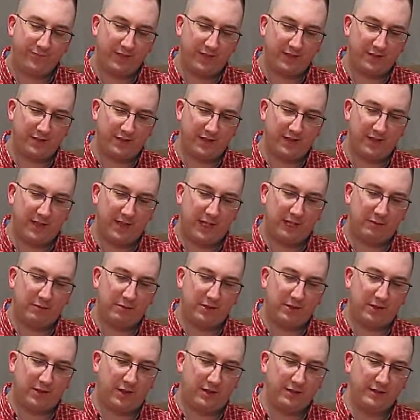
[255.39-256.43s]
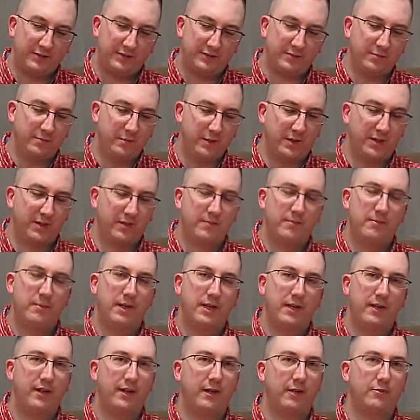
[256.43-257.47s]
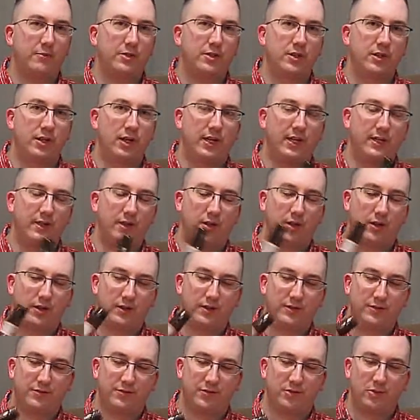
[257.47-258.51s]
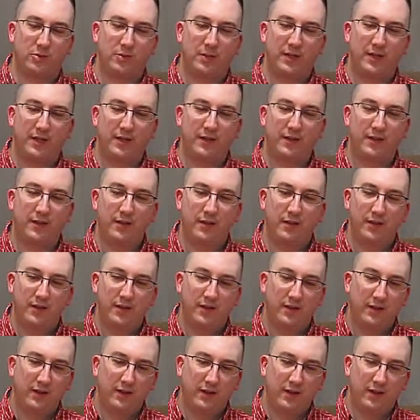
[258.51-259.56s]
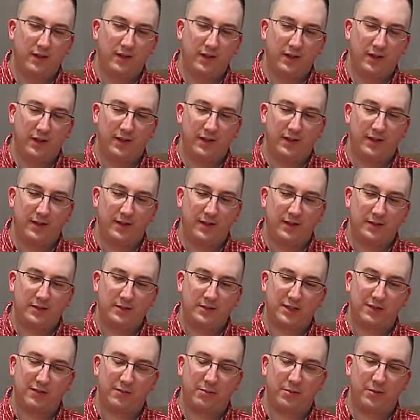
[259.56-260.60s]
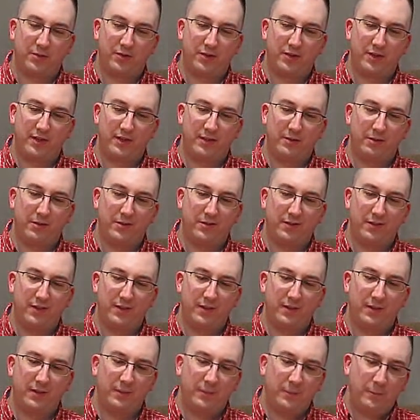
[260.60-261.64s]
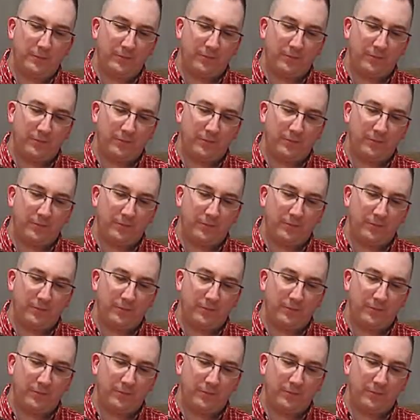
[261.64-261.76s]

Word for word: It's not. I would call this medium bodied. I wouldn't quite call it full bodied. Uh, seven uh, percent ABV.